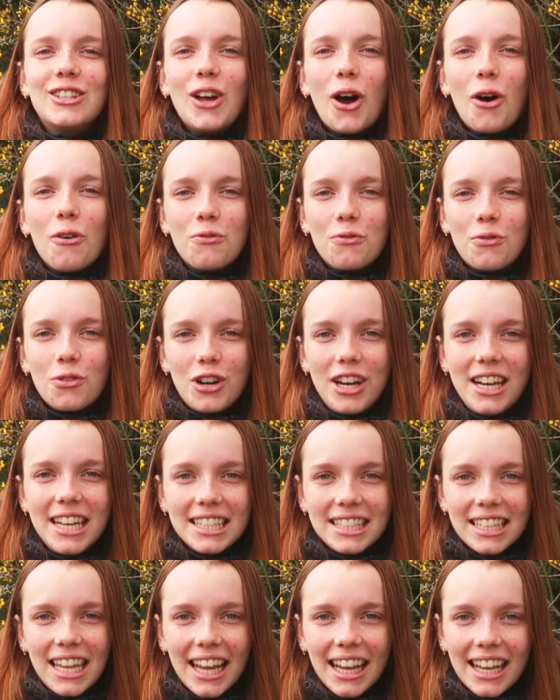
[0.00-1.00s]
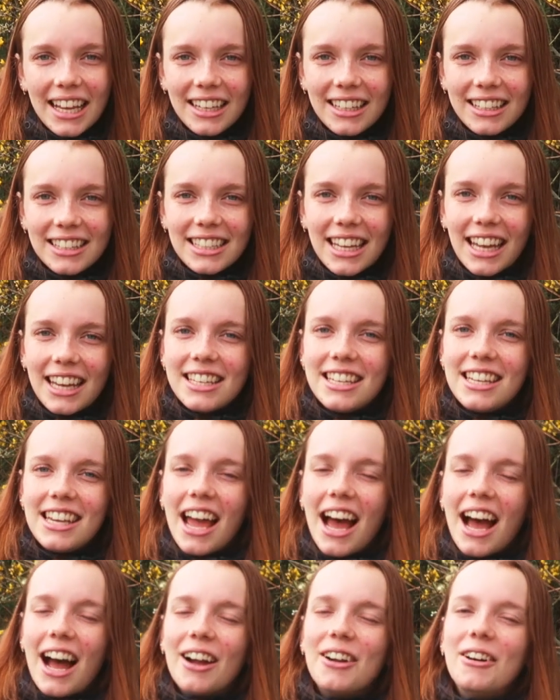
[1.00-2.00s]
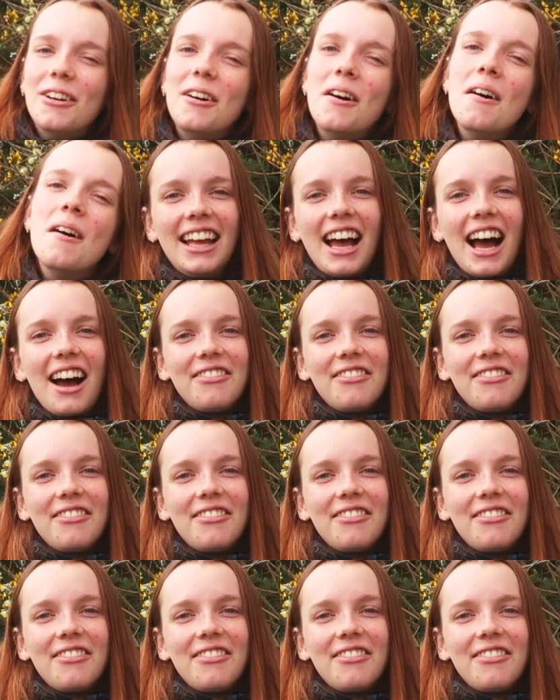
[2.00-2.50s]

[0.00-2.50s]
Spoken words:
so freezing in Santiago.